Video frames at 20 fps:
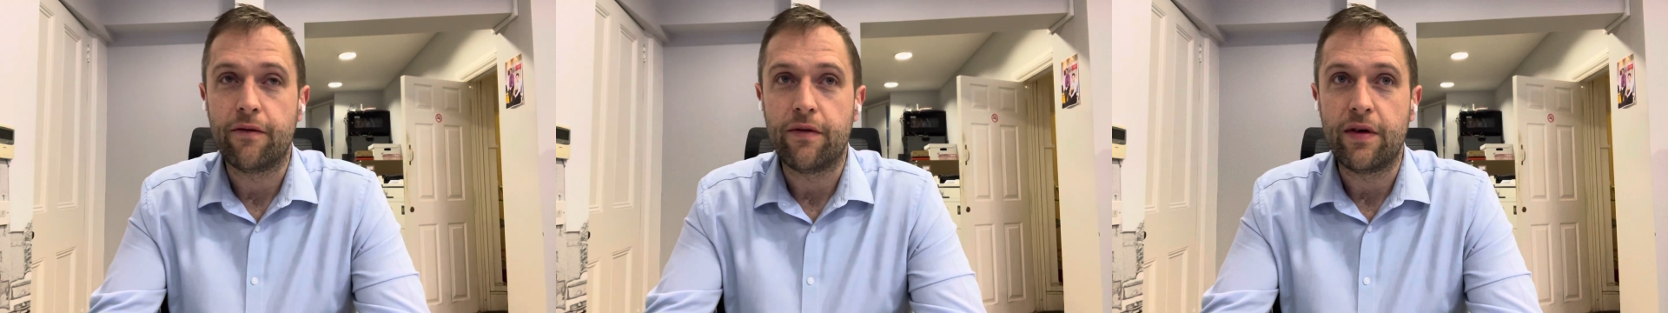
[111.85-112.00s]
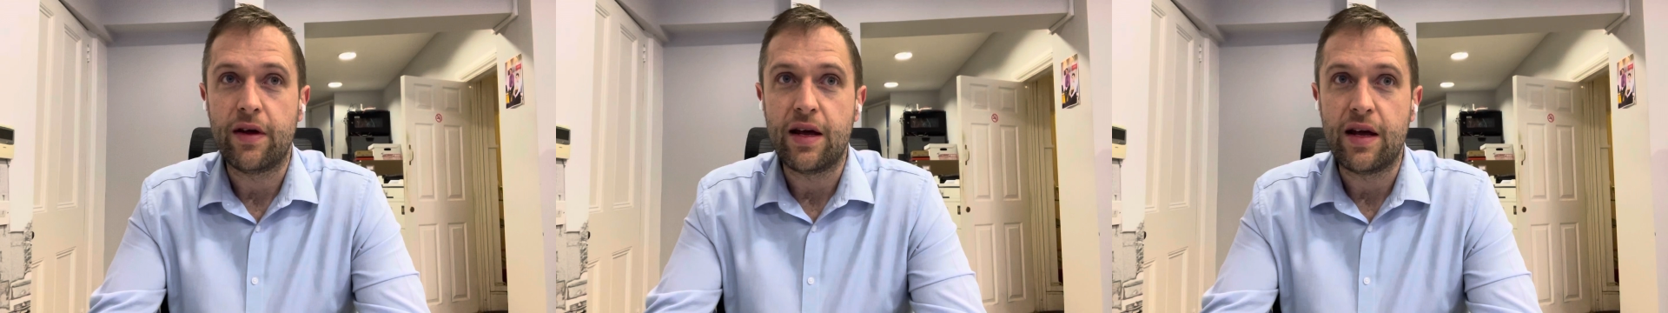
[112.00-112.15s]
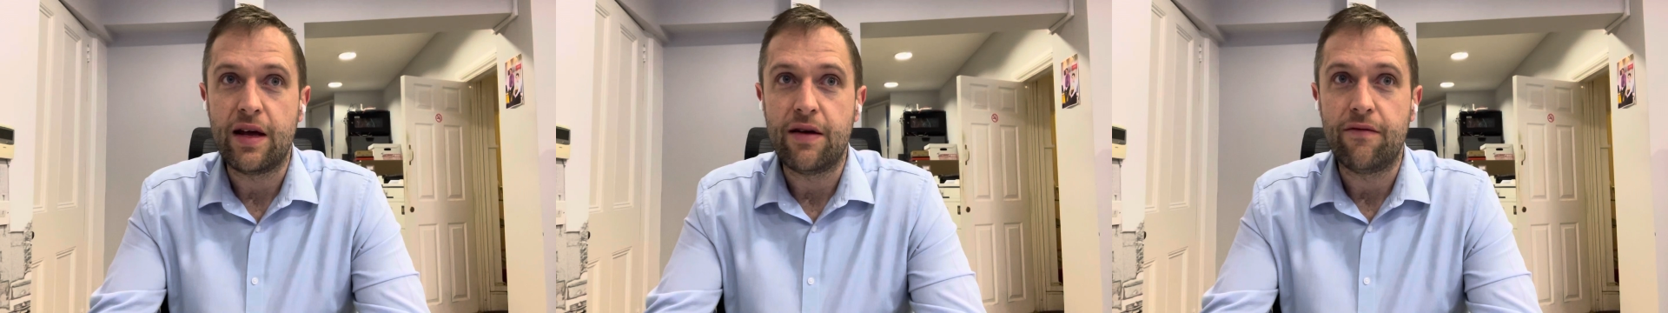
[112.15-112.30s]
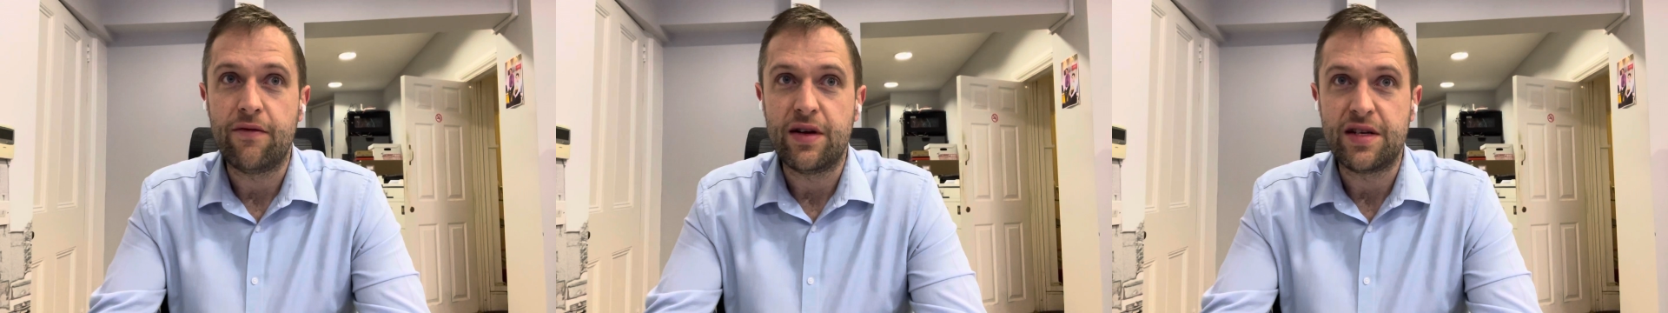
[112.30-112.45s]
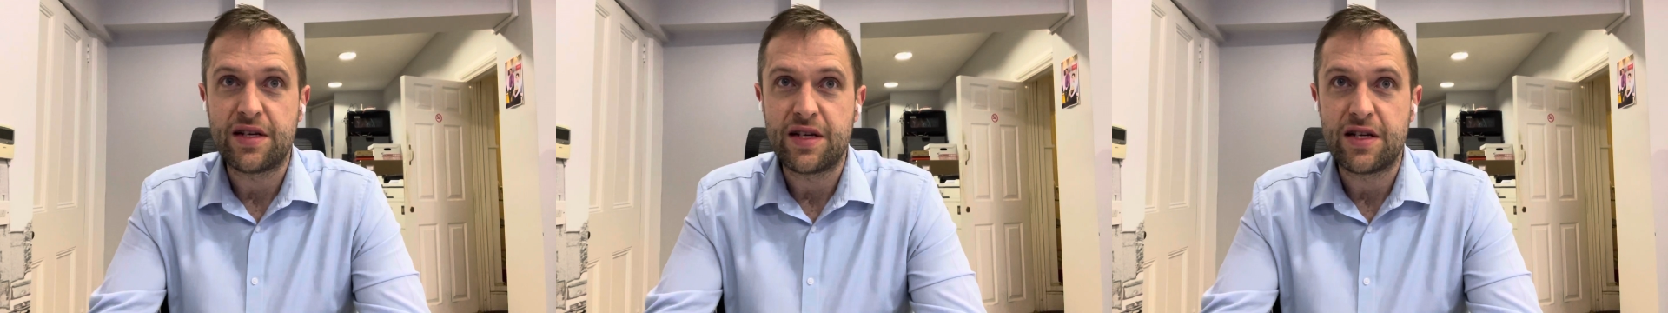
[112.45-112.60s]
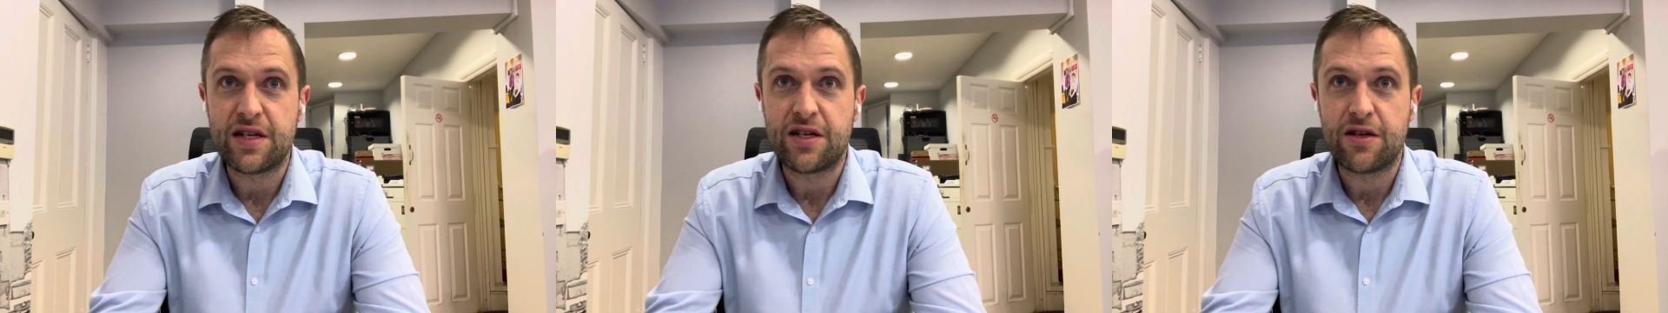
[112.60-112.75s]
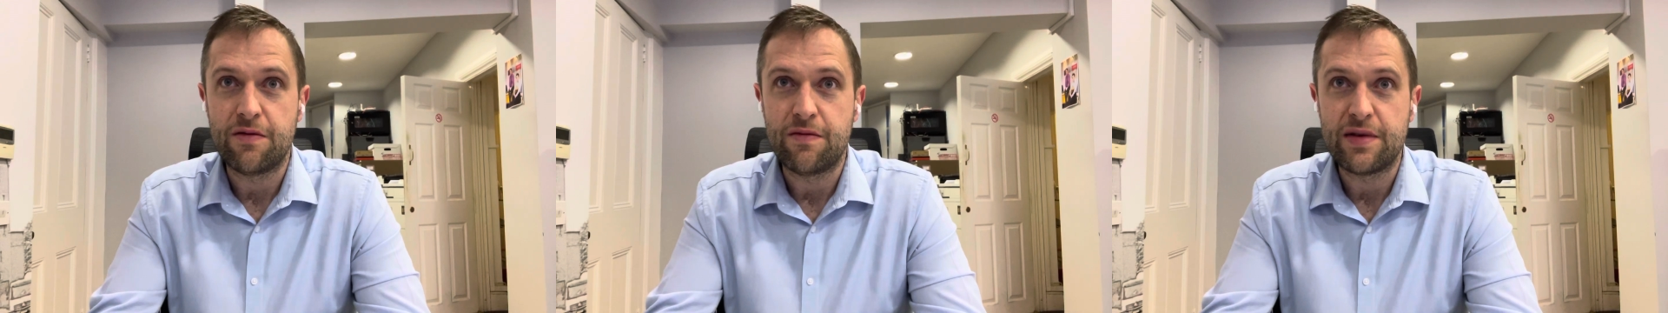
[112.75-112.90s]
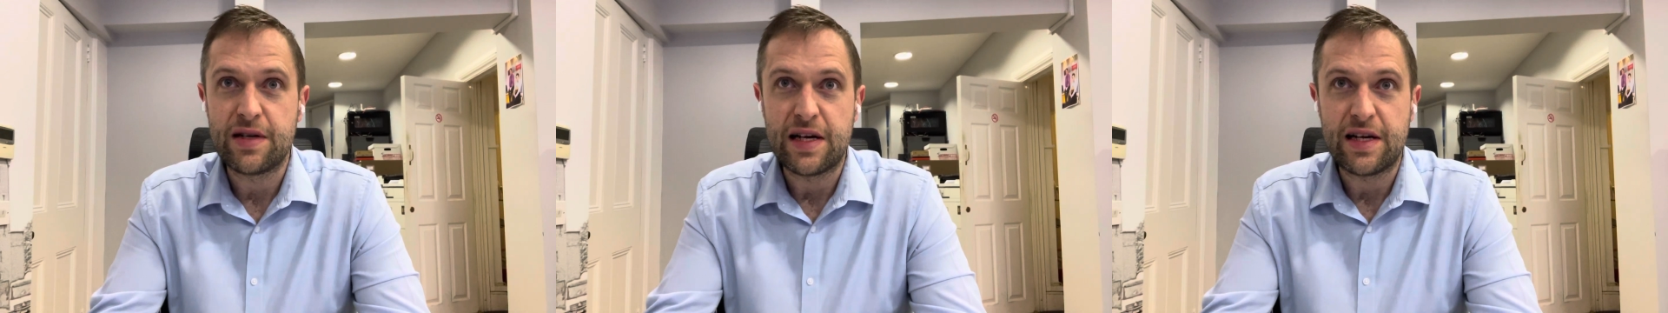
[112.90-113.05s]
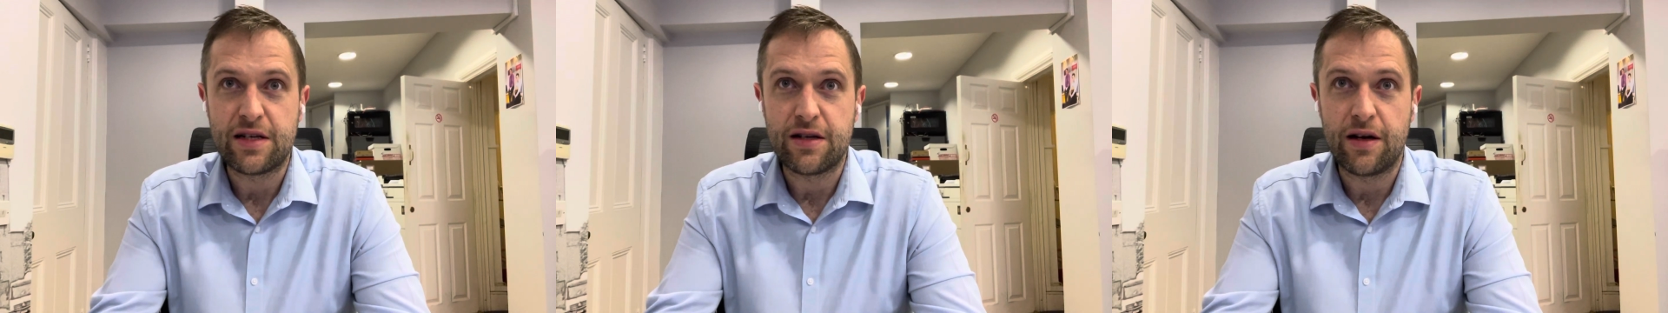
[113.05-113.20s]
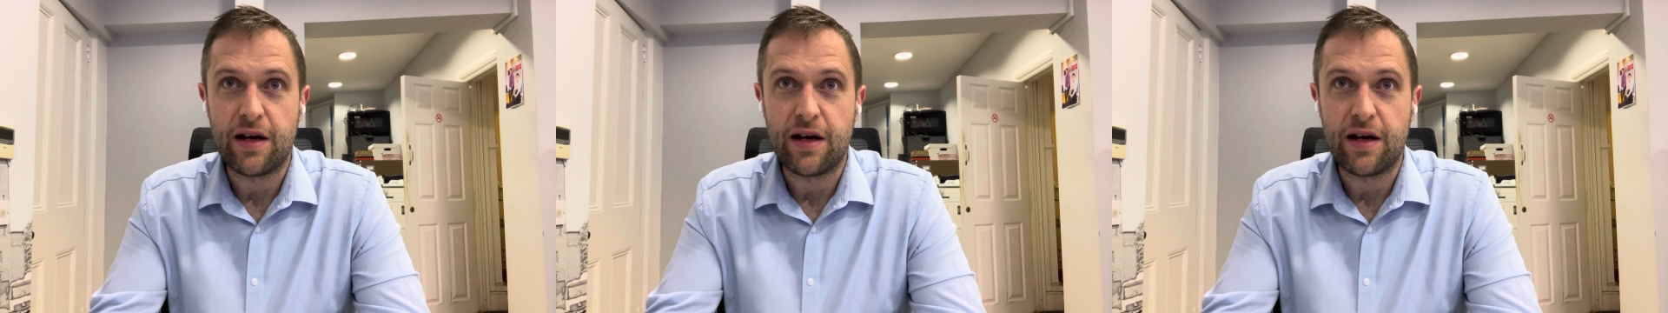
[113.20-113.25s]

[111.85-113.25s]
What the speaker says: the systems as